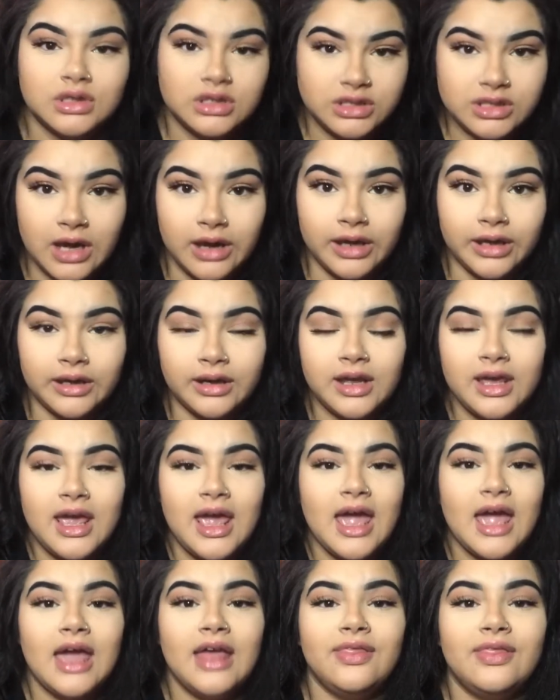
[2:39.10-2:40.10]
done.
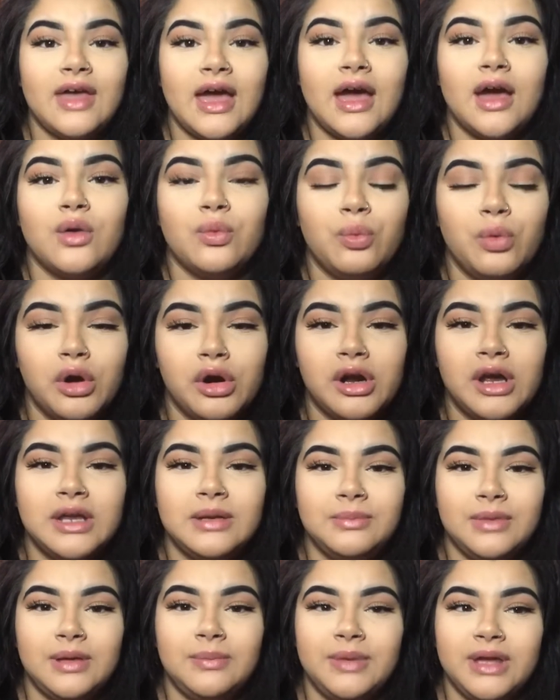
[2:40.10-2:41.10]
And that
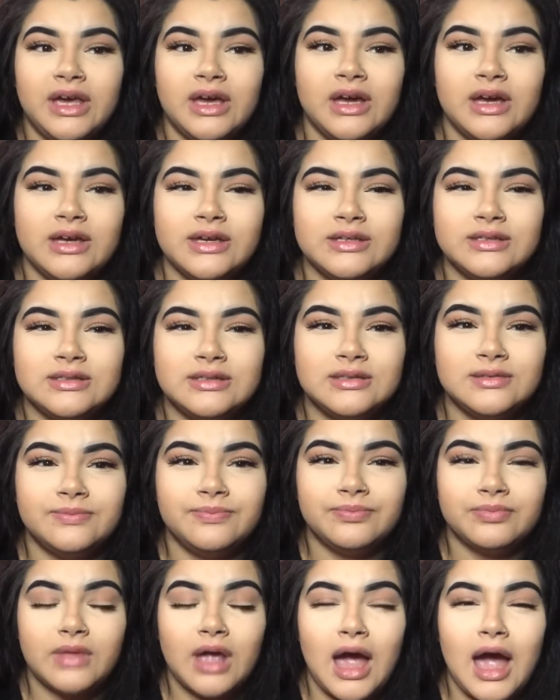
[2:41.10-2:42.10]
worried me because
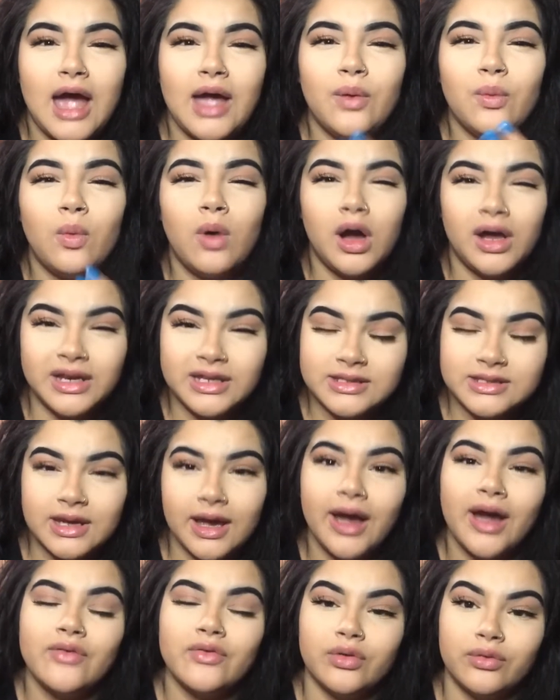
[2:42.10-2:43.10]
I wanted to
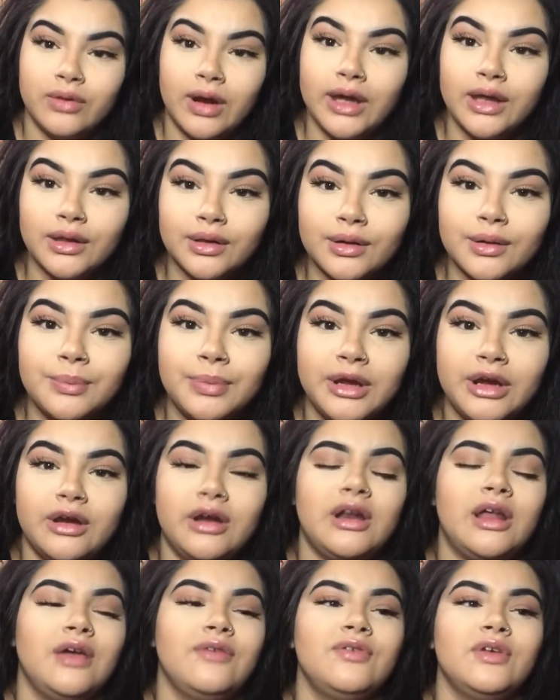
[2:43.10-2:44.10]
have a regular
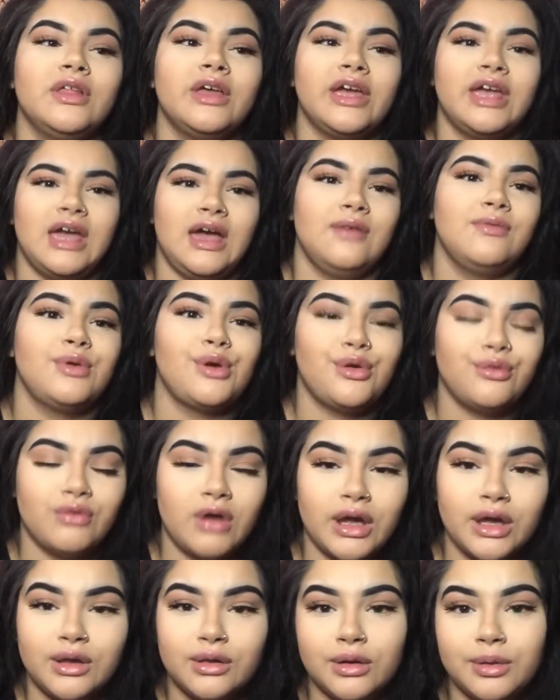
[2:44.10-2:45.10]
period. I feel like having a
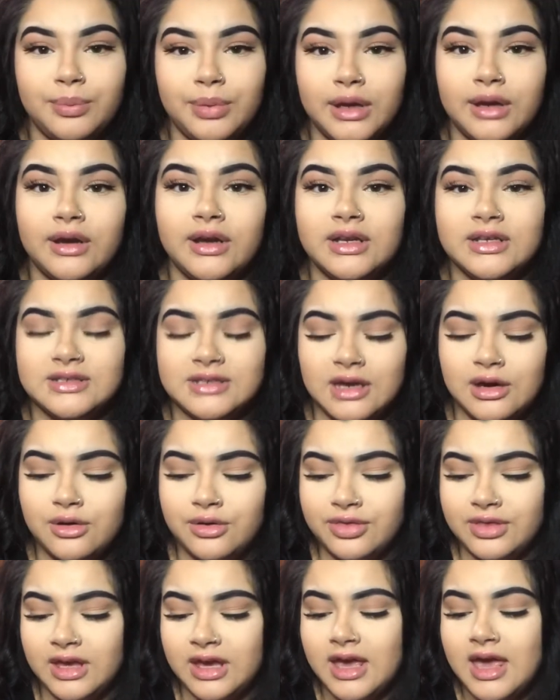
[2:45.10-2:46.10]
regular period is
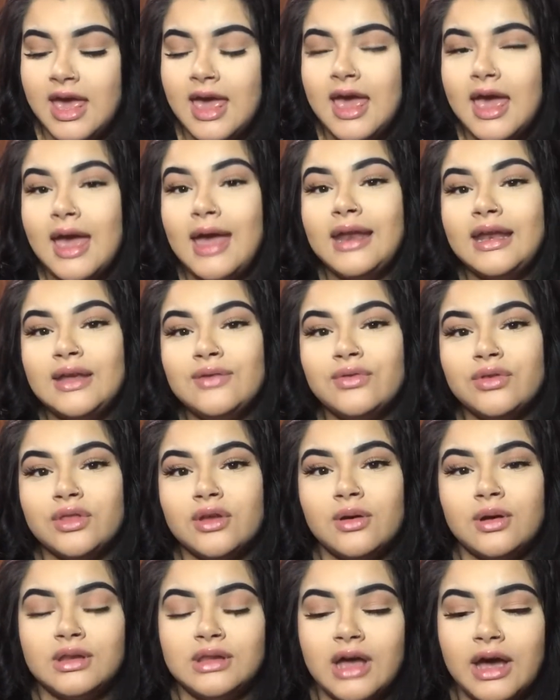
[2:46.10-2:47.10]
healthy. And even
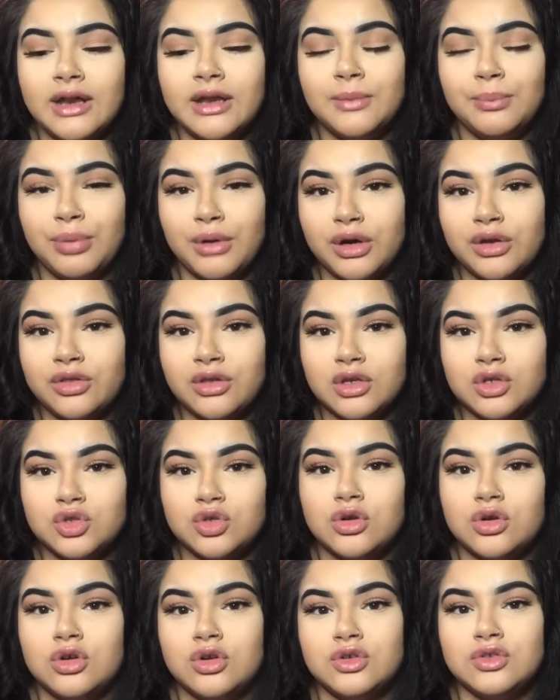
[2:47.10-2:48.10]
though a lot of birth
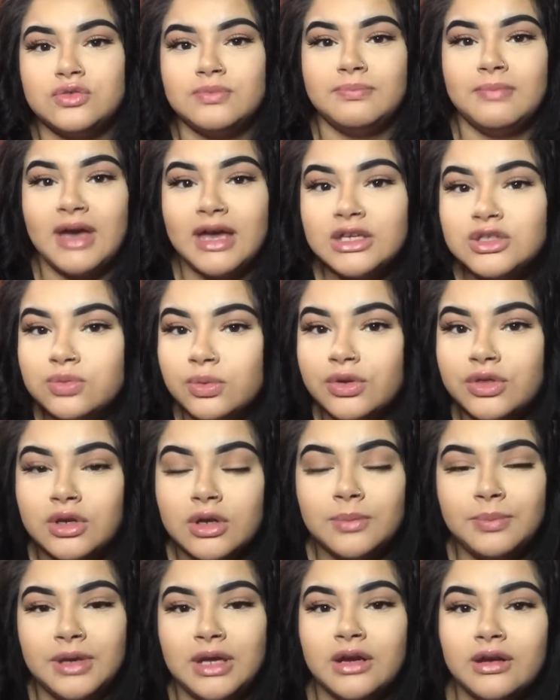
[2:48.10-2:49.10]
controls mess with
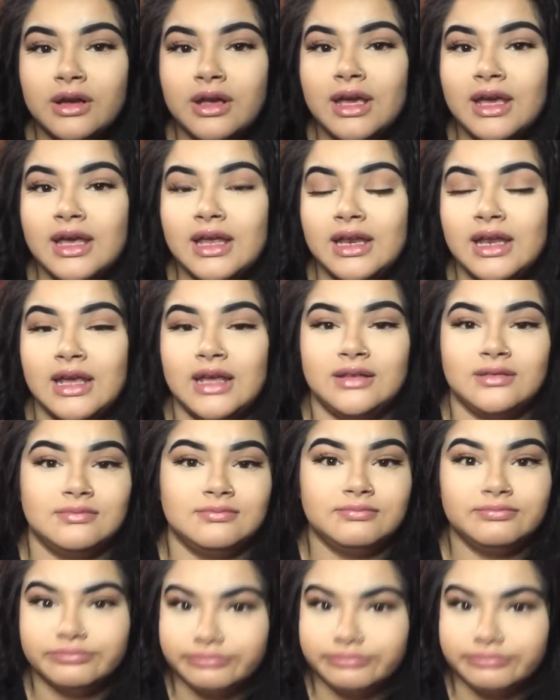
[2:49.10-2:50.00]
your period, and